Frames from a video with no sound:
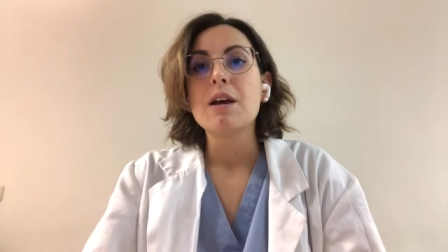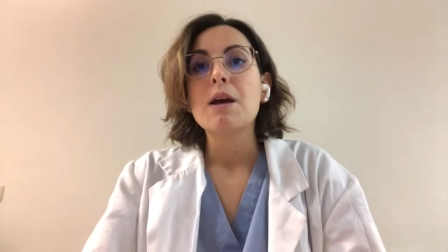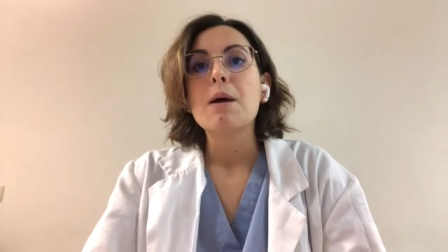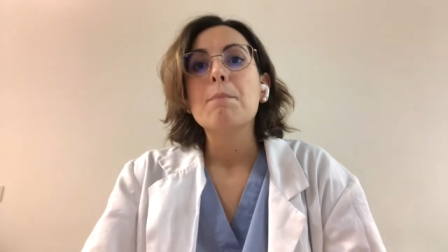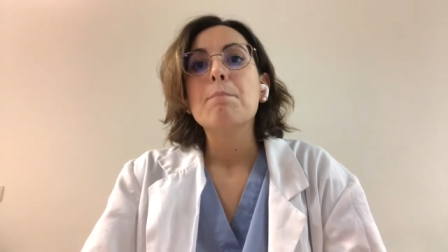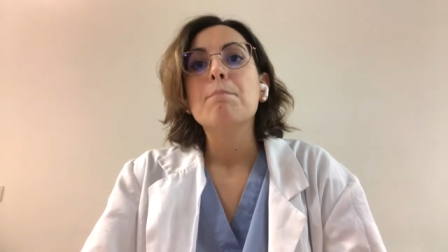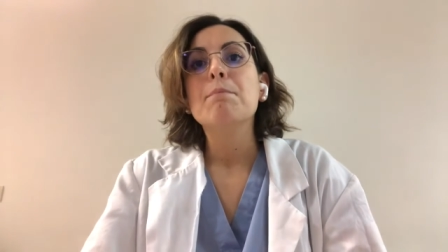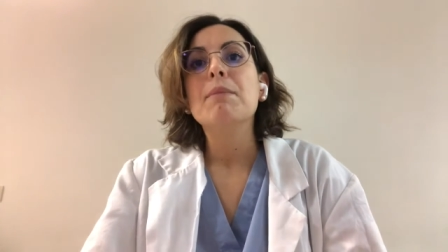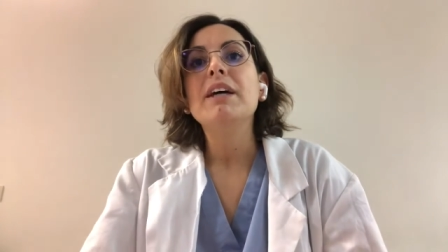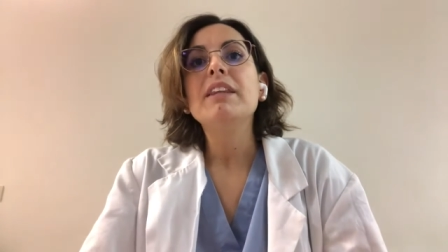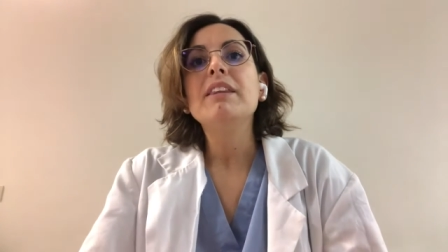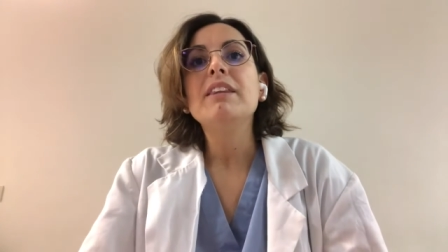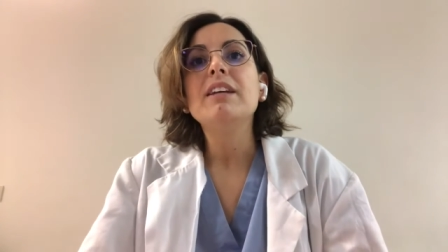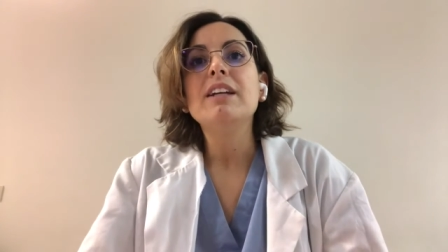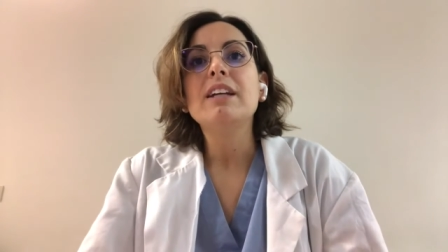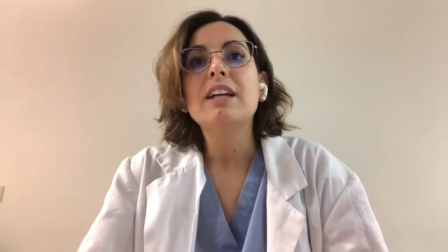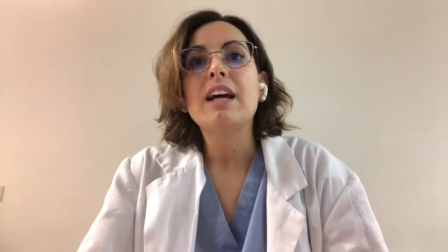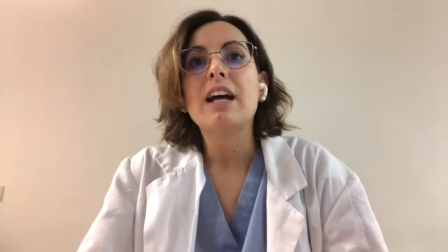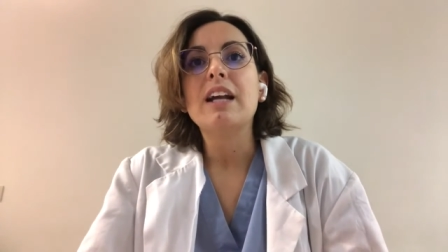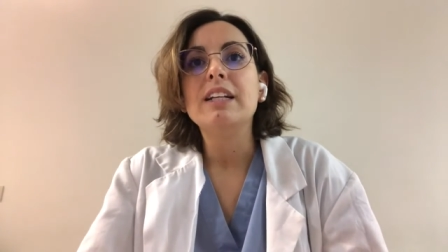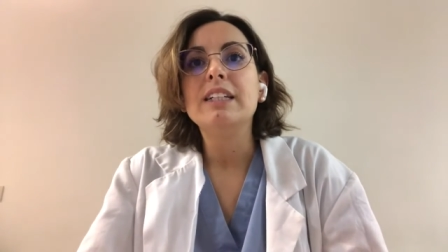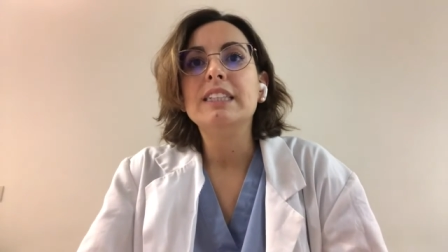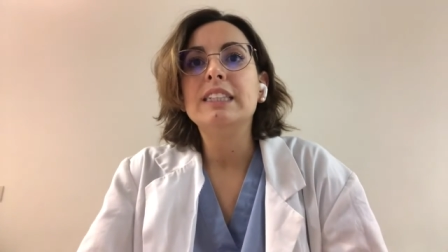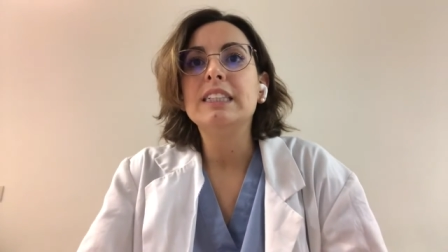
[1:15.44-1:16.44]

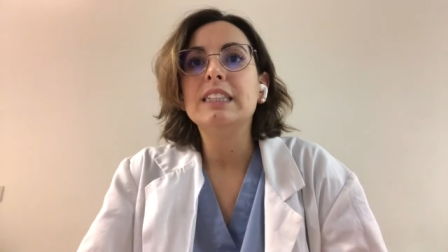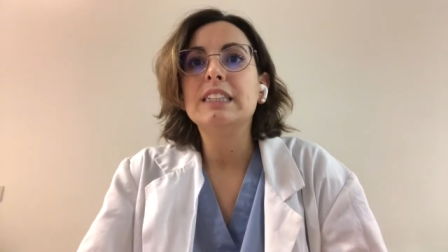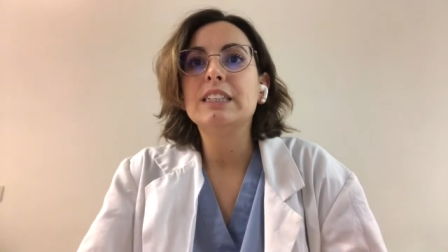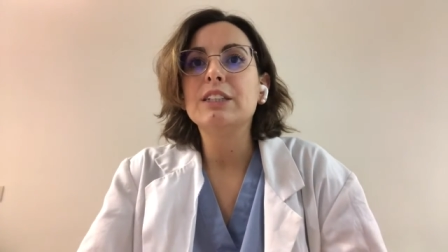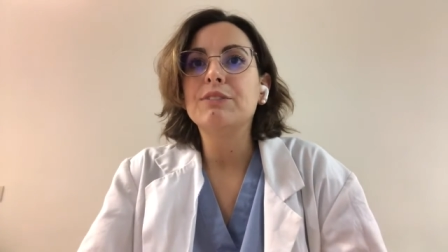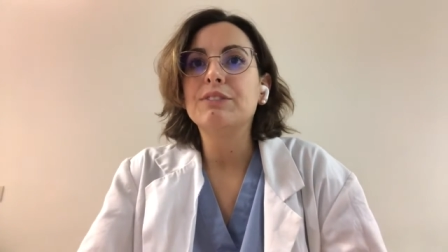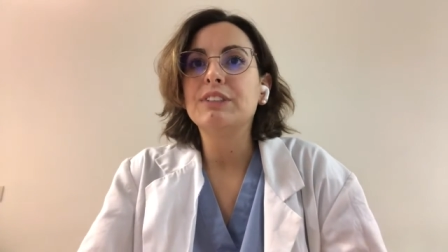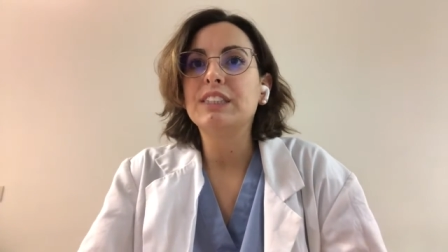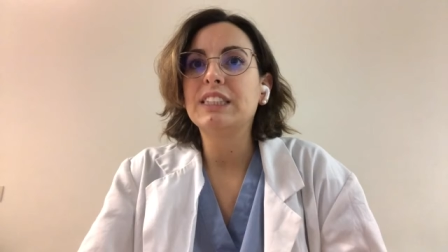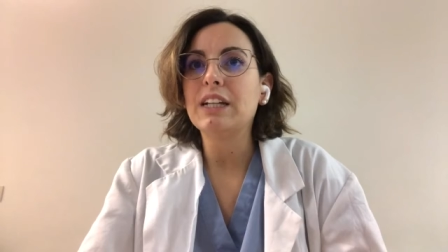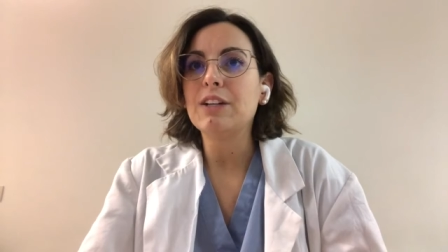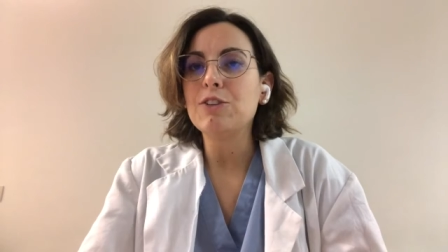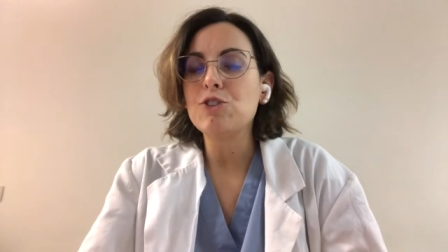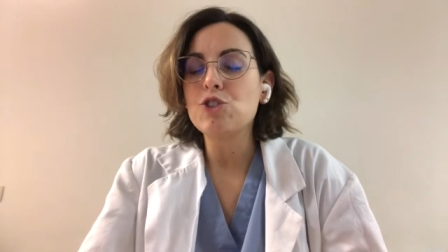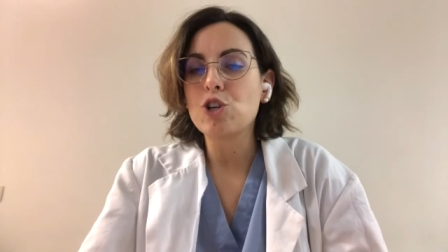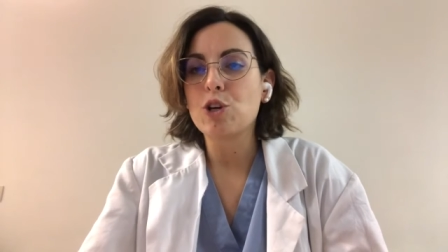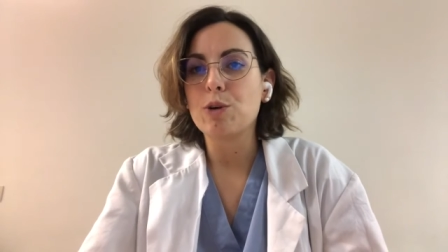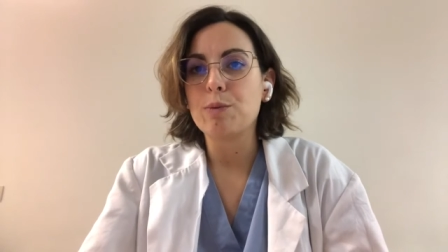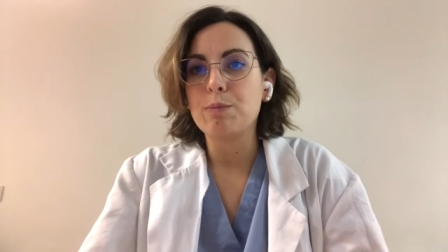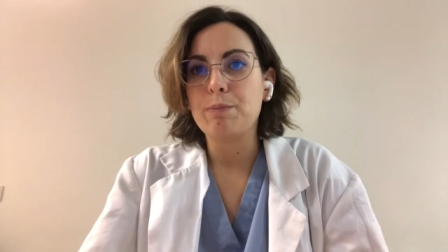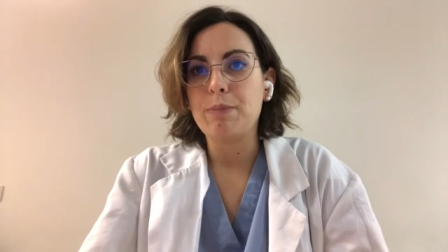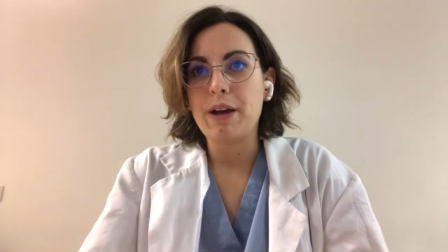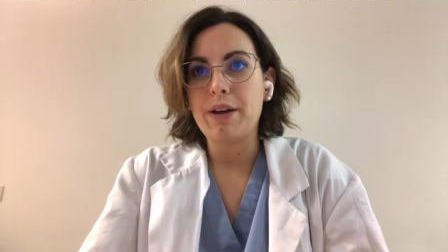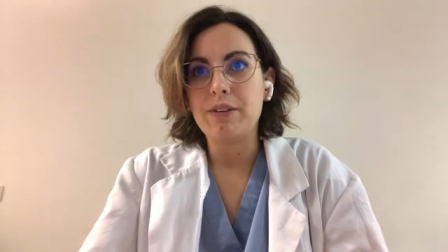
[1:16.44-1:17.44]
Meta-analysis of such
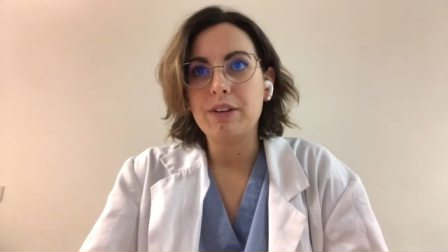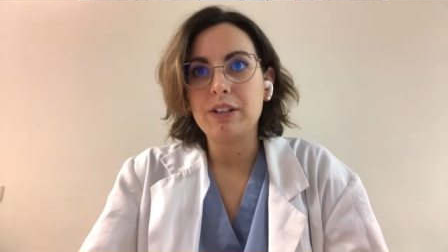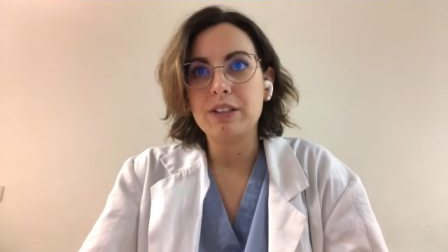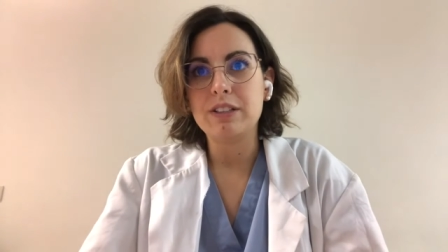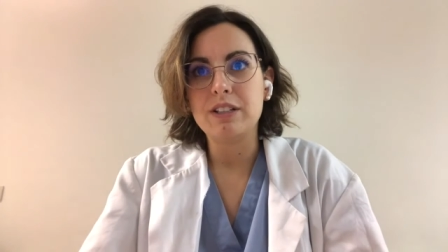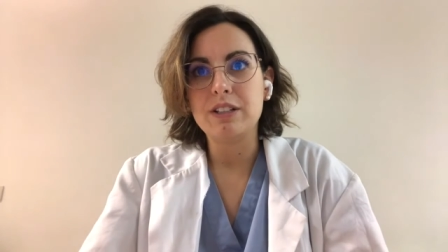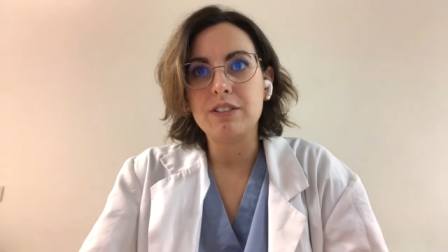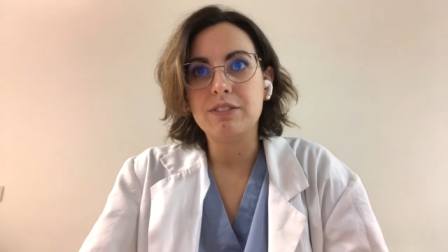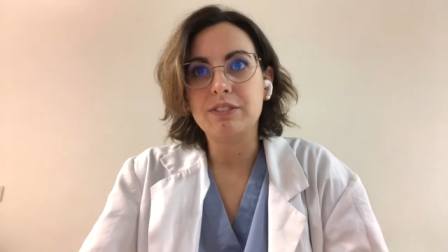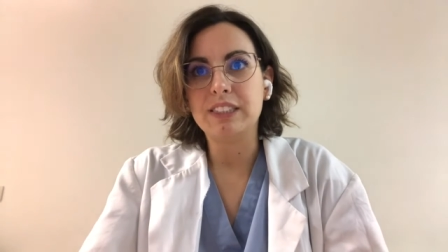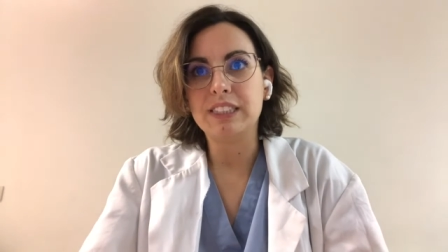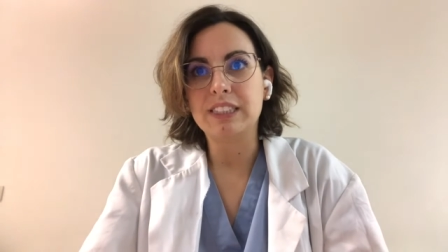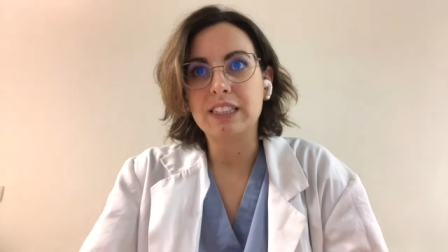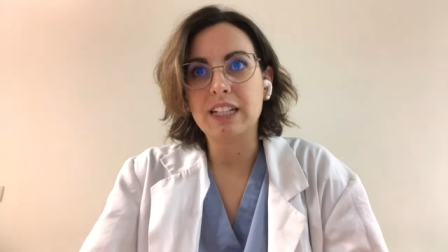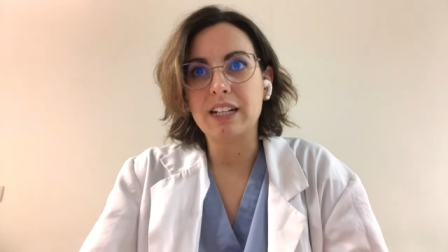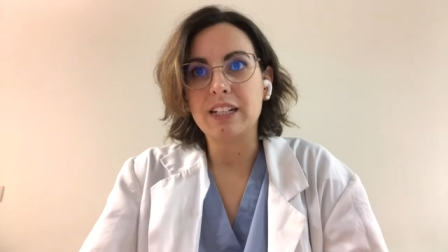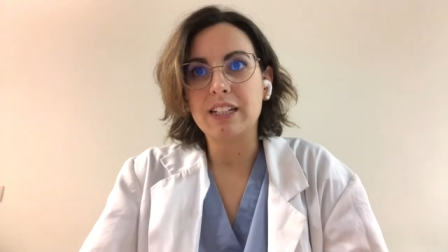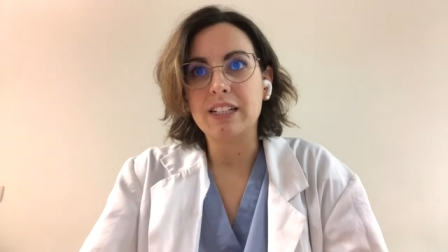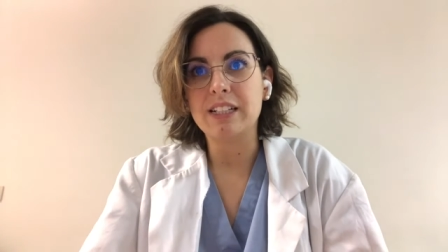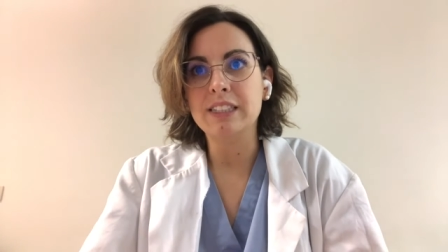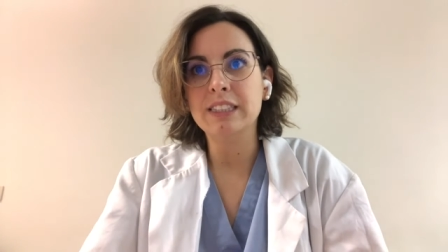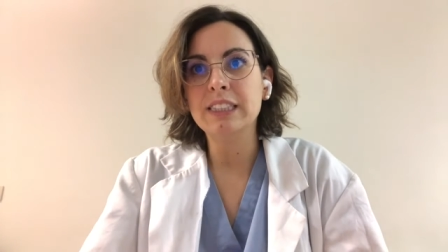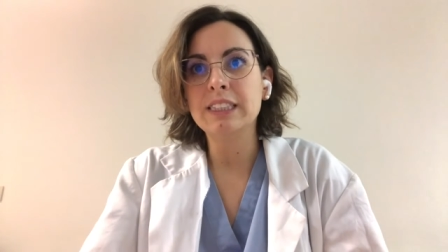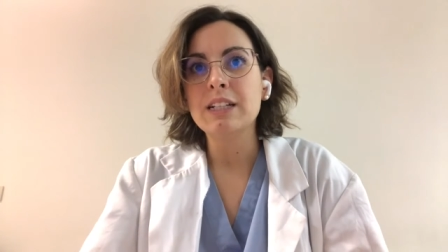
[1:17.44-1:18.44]
comparative
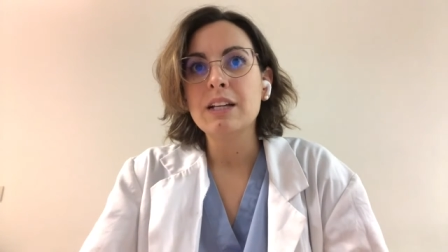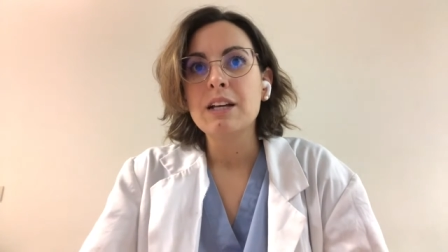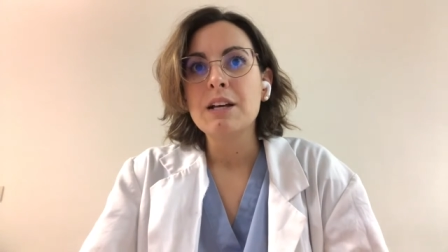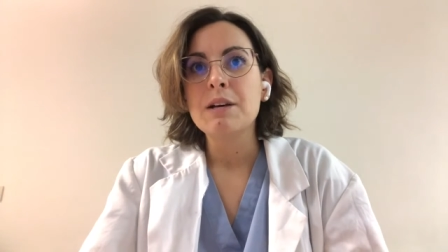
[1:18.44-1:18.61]
studies